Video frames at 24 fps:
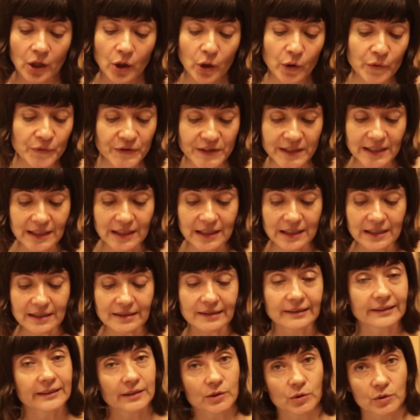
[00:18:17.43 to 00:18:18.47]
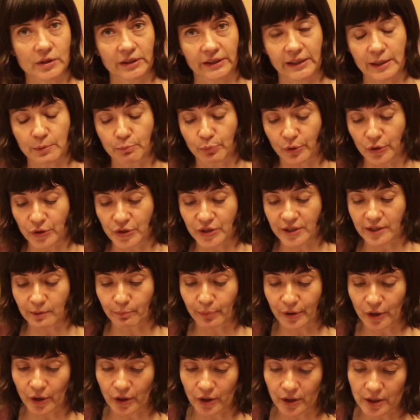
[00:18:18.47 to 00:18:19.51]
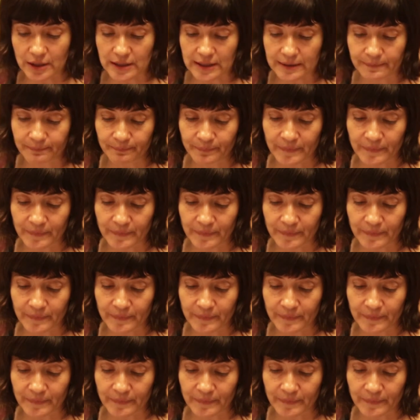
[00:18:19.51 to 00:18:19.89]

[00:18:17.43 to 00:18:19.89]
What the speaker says: of cities literally burst apart